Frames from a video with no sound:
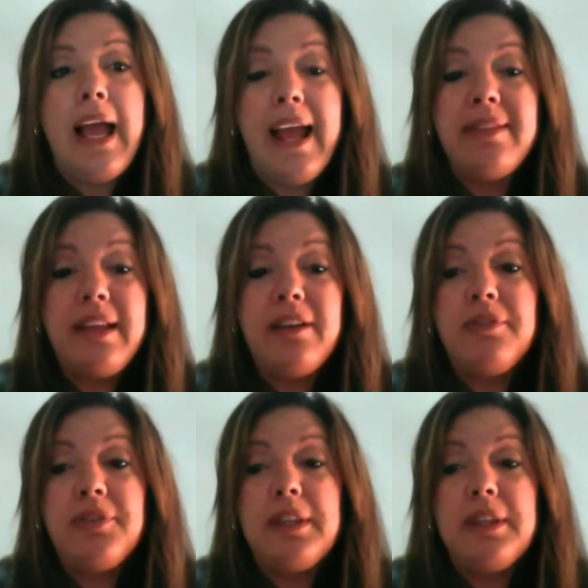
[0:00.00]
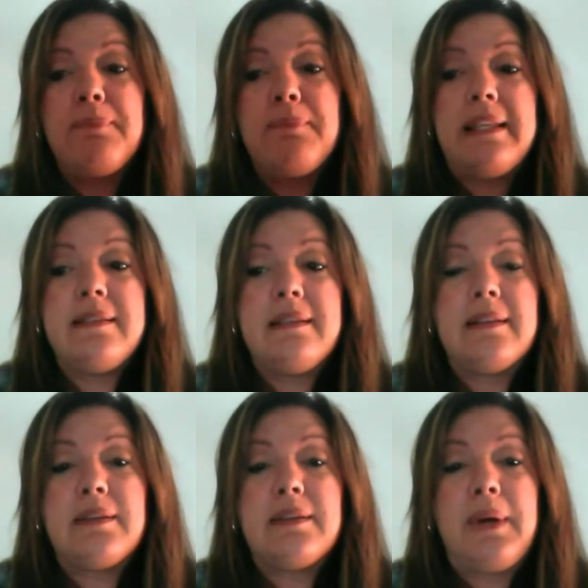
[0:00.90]
And then for the
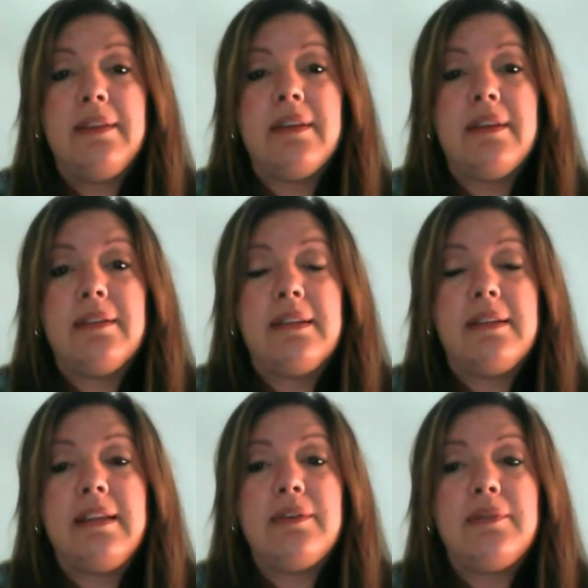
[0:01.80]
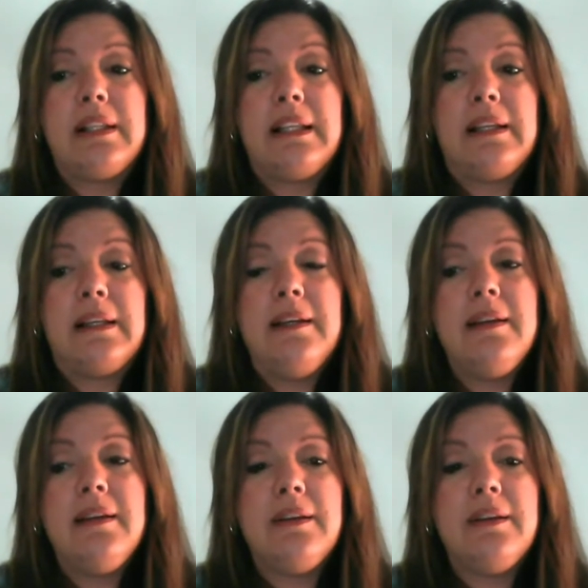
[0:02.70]
business, the thing that really
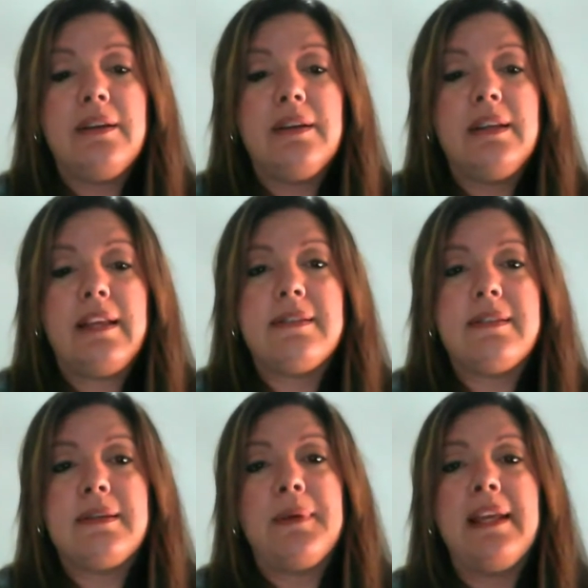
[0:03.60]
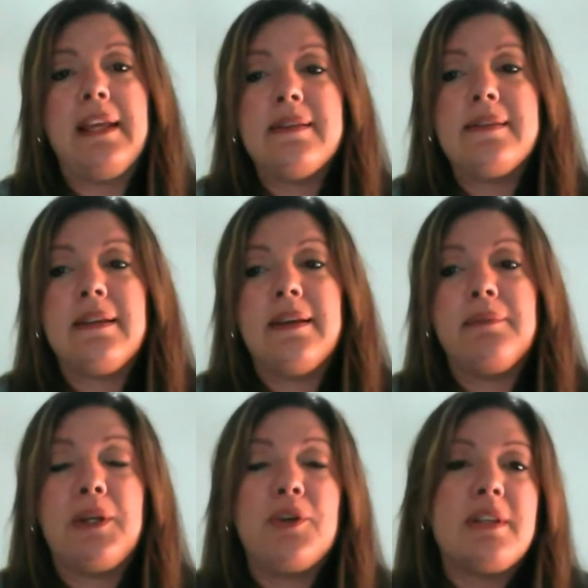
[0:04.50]
gets to me is
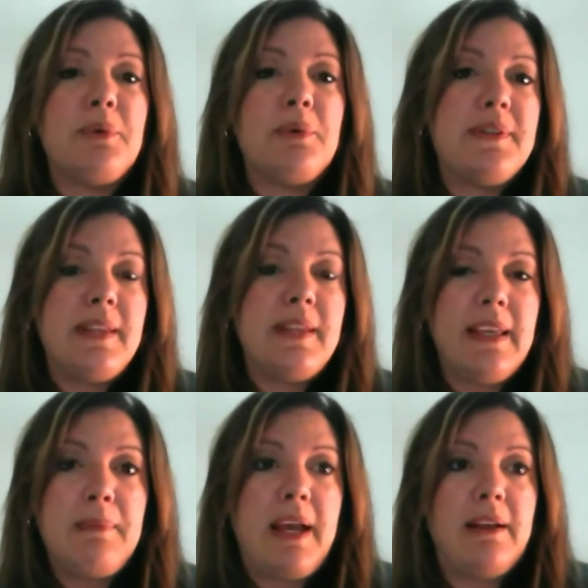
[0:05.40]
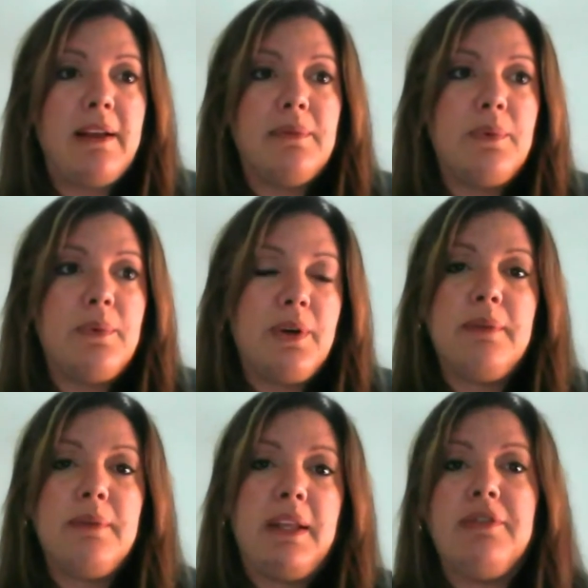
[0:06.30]
because I'm always thinking about what
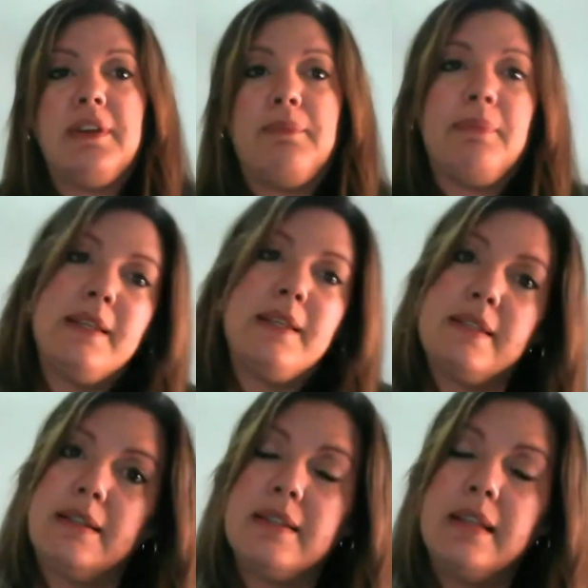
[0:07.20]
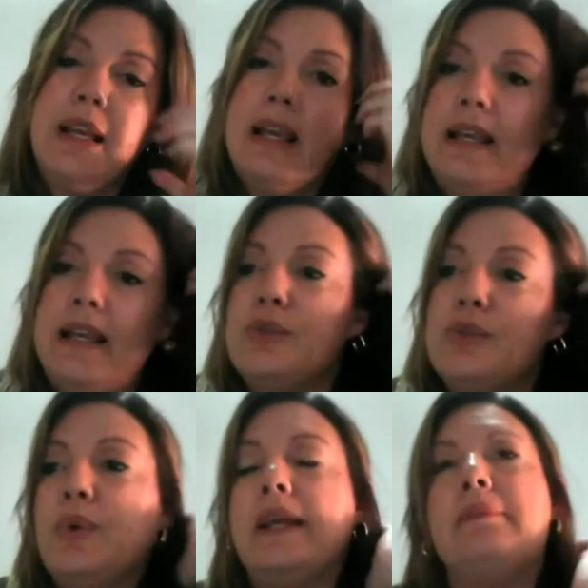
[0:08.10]
can benefit a business, is
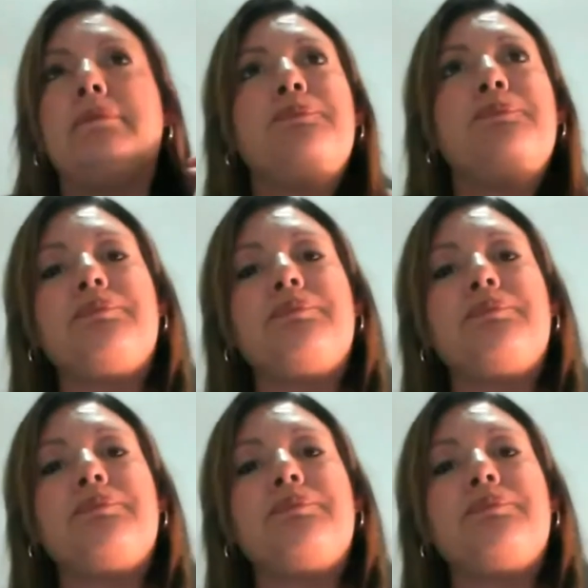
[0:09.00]
when